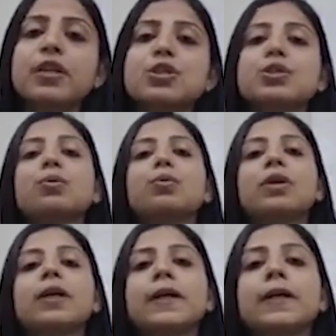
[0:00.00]
So
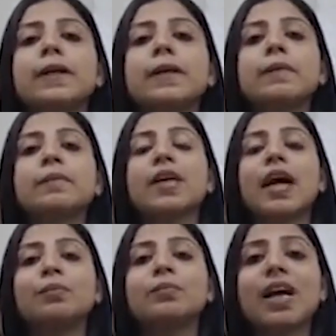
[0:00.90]

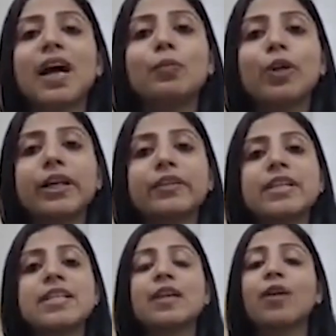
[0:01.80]

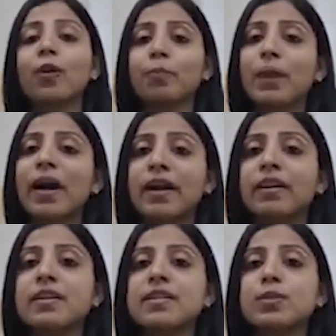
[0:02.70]
carbohydrates are not bad.
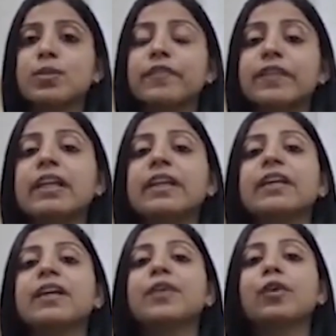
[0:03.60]
So definitely
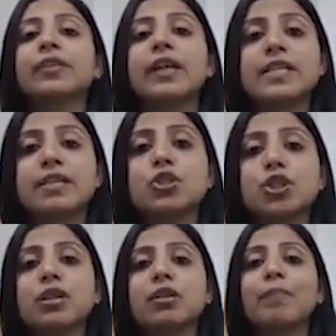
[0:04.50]
they are one of the
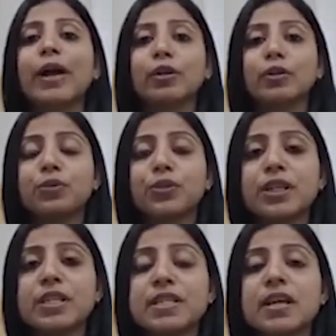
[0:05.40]
essential
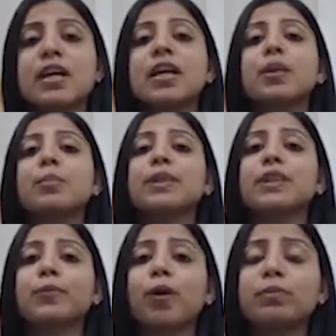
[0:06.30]
macronutrients. But
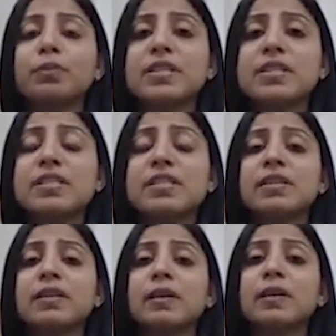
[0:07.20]
the problem is
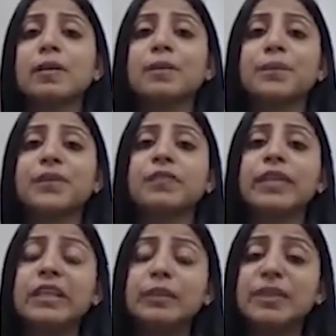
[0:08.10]

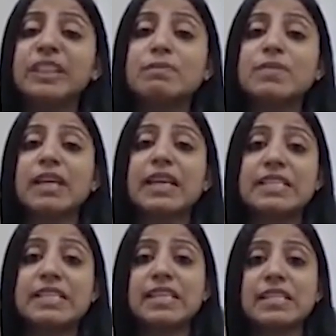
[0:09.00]
when it becomes
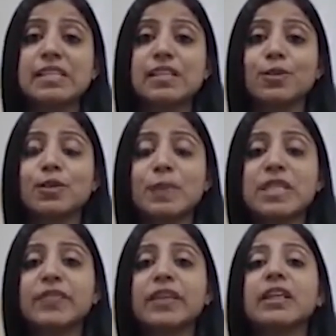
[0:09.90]
excess,
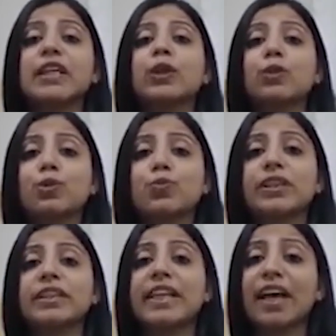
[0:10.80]
specifically in those with
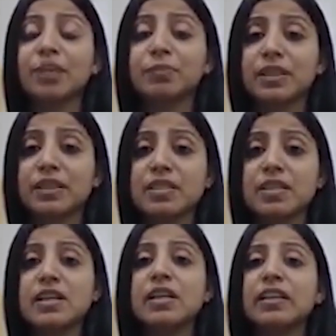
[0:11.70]
the diabetes,
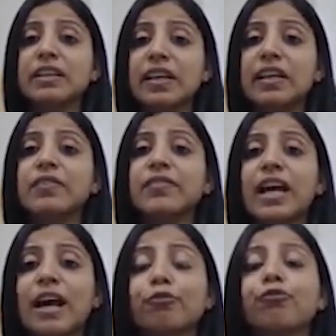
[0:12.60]
then we'll
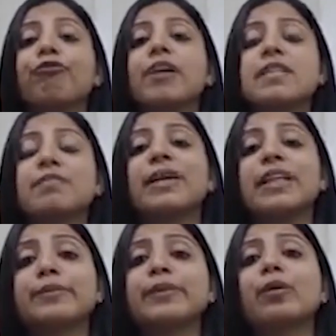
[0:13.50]
have to face
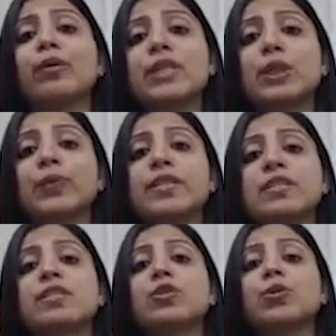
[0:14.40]
multiple
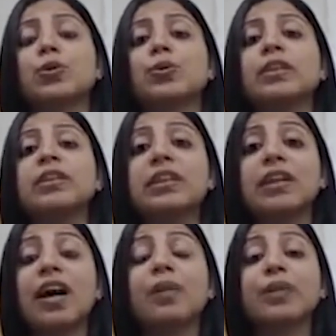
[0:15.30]
consequences due to a
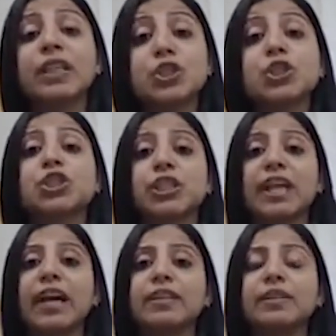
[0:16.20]
carb-rich
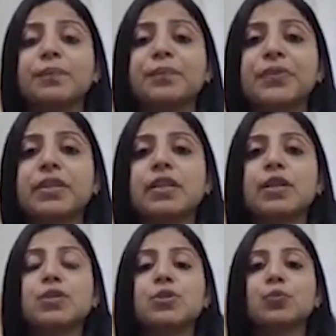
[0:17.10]
diet.
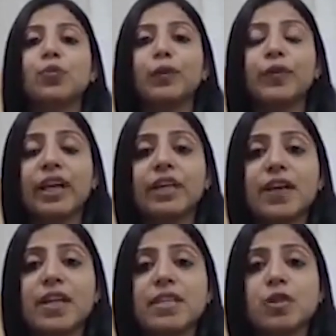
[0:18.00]
So what we
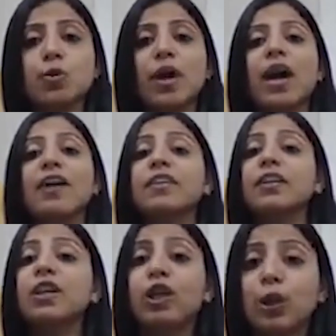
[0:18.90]
advise is to have
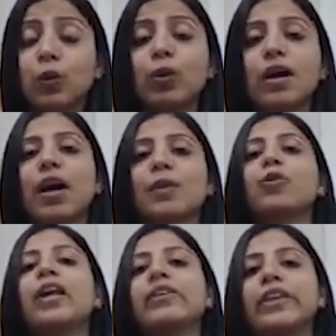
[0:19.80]
a low
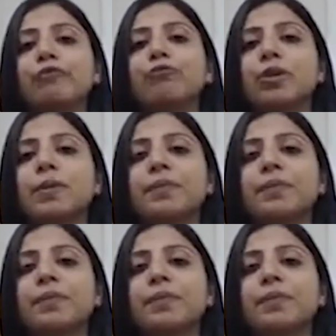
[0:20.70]
carbohydrate food.